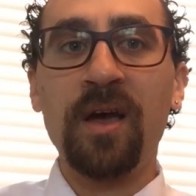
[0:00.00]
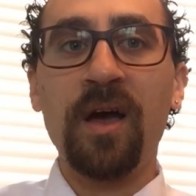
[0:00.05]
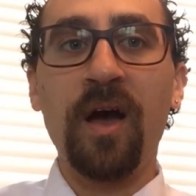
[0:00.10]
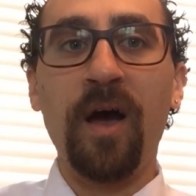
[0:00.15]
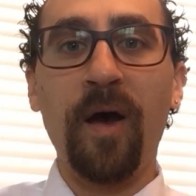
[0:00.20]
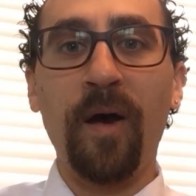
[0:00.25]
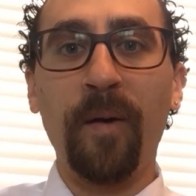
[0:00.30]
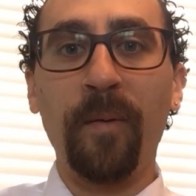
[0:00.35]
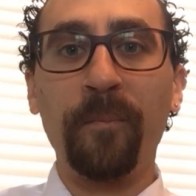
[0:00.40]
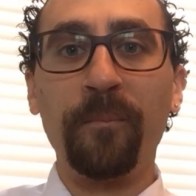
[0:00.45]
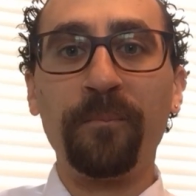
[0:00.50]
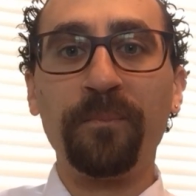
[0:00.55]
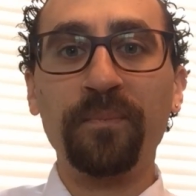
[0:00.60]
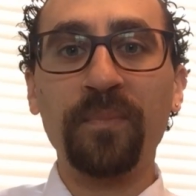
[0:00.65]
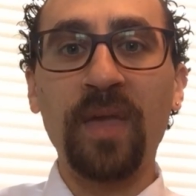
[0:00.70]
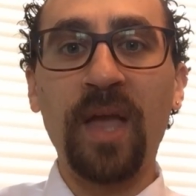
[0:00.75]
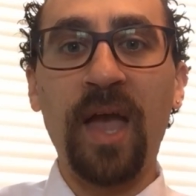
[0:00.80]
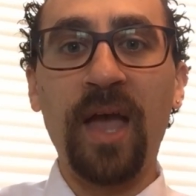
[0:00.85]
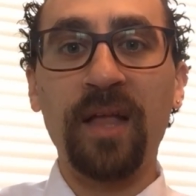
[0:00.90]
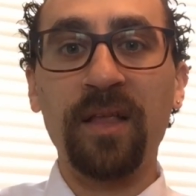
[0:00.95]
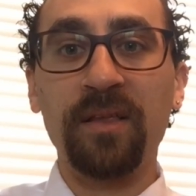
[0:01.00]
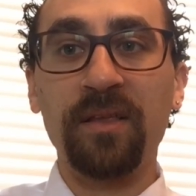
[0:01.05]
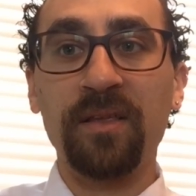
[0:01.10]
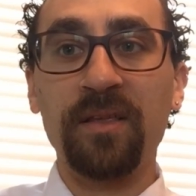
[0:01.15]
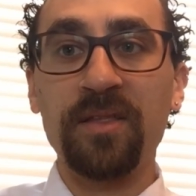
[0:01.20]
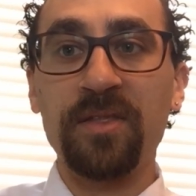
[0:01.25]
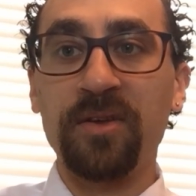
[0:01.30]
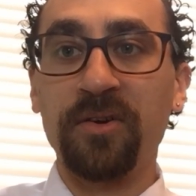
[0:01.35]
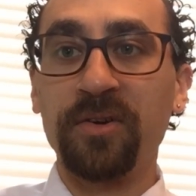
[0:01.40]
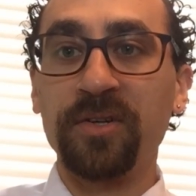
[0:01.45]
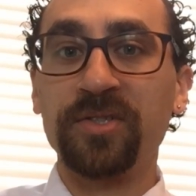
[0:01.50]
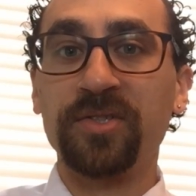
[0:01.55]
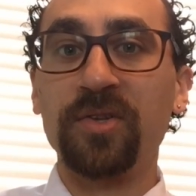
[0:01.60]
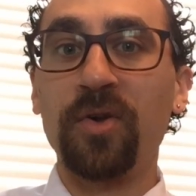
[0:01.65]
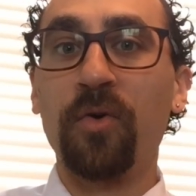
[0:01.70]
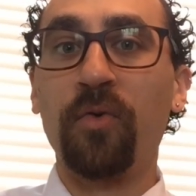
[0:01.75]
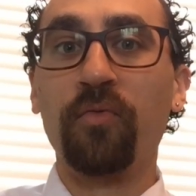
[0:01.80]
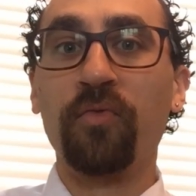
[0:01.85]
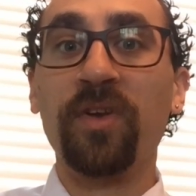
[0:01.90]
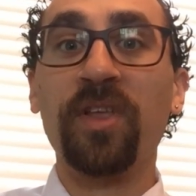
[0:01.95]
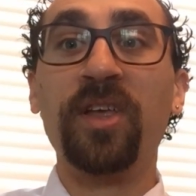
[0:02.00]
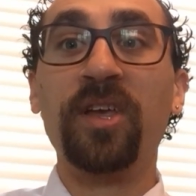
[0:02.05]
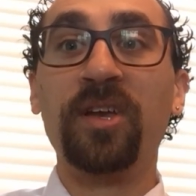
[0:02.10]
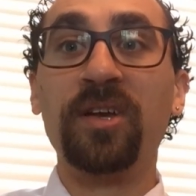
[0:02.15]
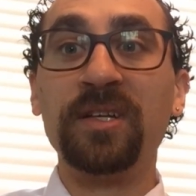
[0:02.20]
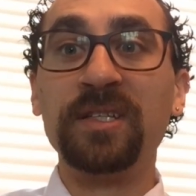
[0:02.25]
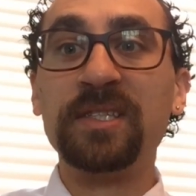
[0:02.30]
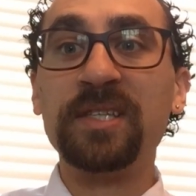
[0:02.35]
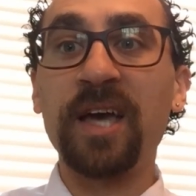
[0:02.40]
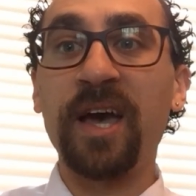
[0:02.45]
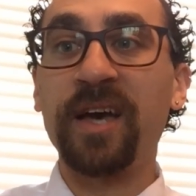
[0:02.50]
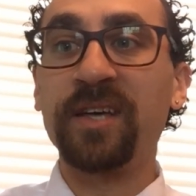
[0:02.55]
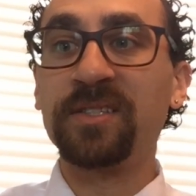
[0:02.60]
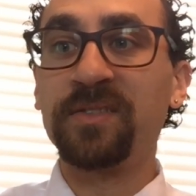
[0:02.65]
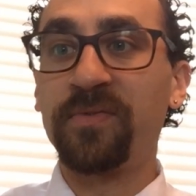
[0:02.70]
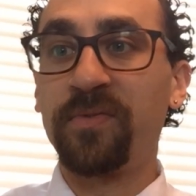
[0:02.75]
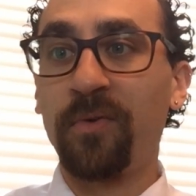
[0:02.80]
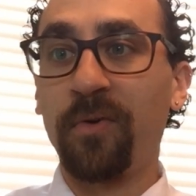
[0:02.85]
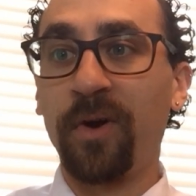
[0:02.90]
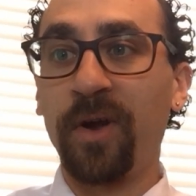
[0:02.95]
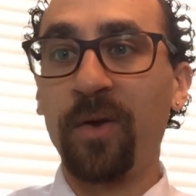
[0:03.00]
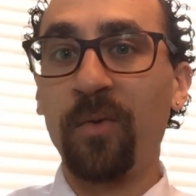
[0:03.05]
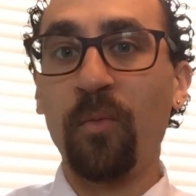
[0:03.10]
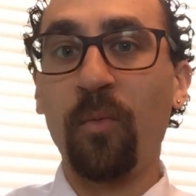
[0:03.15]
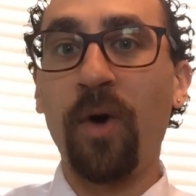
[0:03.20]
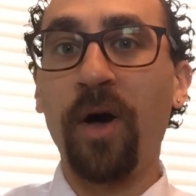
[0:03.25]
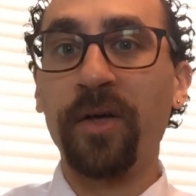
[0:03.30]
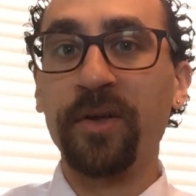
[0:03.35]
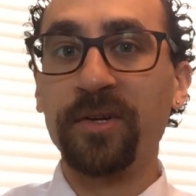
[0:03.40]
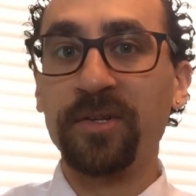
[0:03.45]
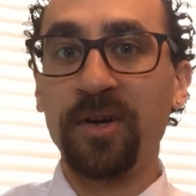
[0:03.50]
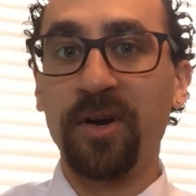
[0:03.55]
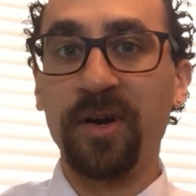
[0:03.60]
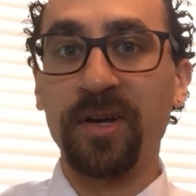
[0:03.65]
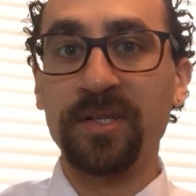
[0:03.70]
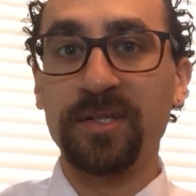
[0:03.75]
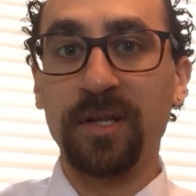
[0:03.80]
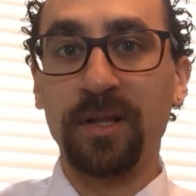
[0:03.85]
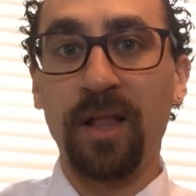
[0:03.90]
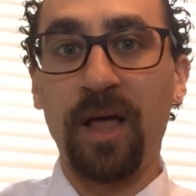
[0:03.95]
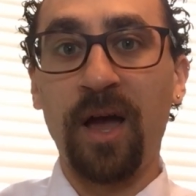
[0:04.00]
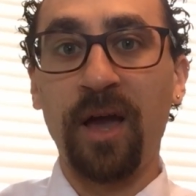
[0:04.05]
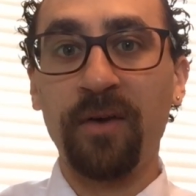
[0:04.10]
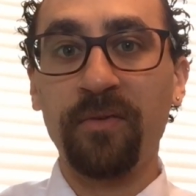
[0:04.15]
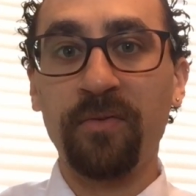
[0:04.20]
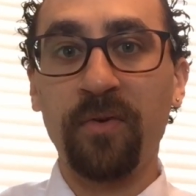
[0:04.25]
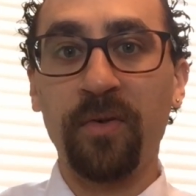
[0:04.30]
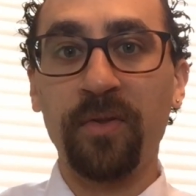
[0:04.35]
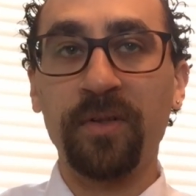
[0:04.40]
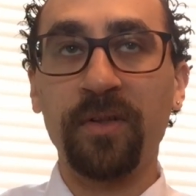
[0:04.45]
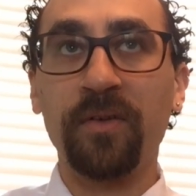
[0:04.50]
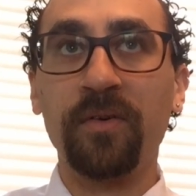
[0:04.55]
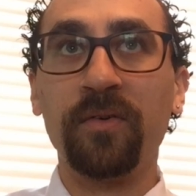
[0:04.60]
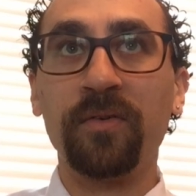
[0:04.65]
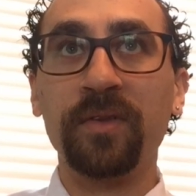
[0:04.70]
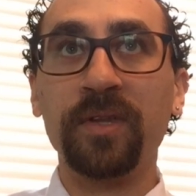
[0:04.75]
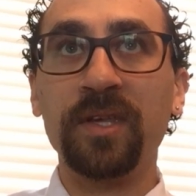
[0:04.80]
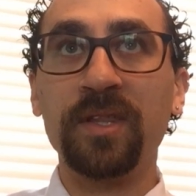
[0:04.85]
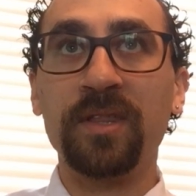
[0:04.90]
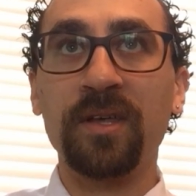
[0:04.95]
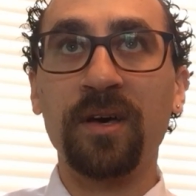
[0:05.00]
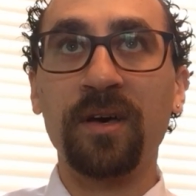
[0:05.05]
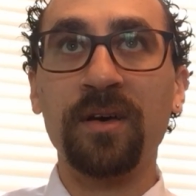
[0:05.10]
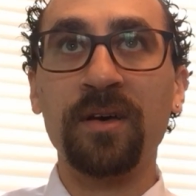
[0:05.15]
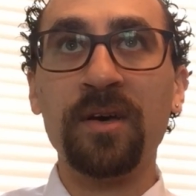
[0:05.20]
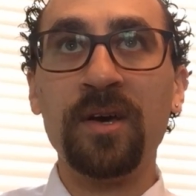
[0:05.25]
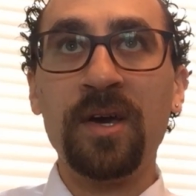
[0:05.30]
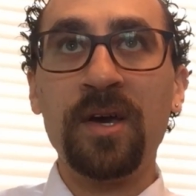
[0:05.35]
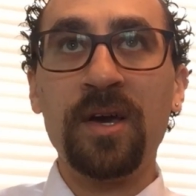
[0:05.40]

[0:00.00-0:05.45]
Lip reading: And there is no really good test for it while your dog is alive. Only the